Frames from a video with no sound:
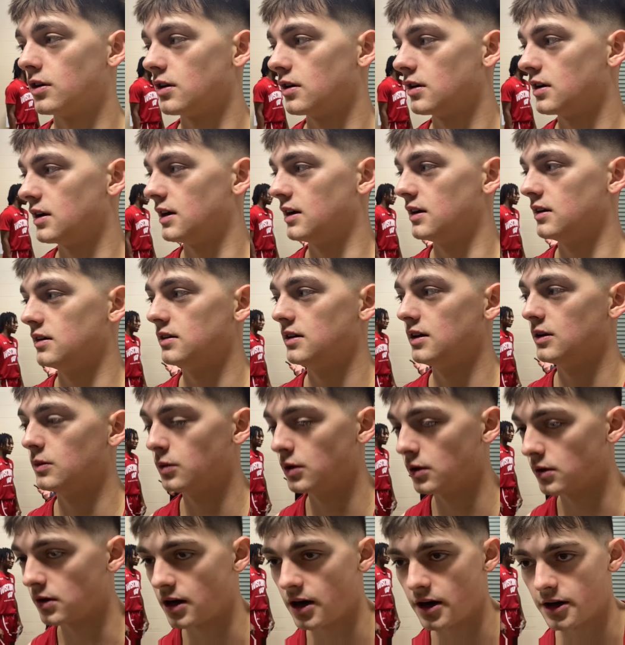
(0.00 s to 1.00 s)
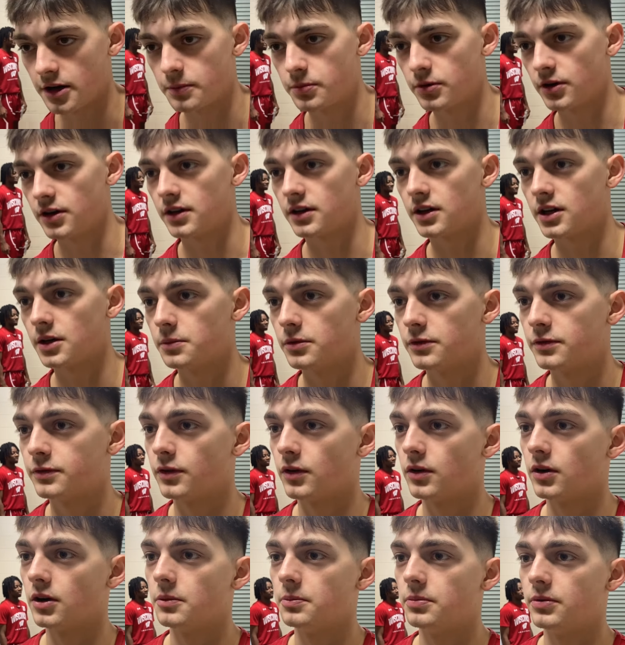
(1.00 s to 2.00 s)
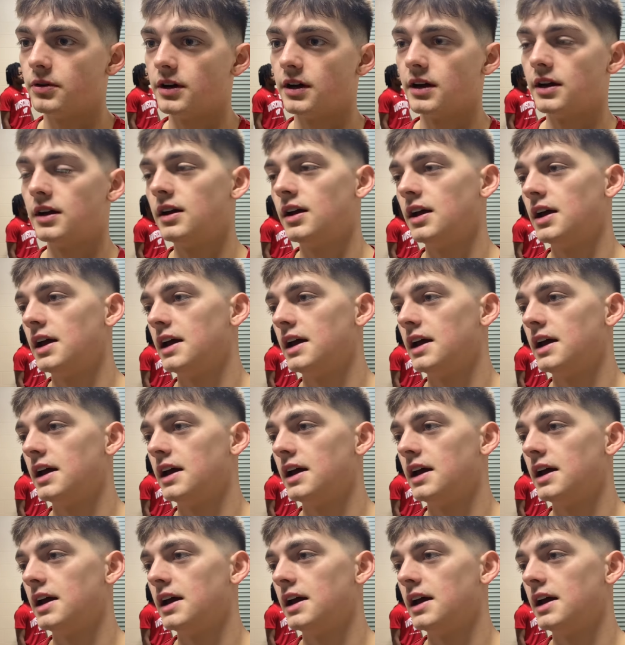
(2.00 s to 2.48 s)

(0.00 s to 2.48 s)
And we were already pretty good before, but,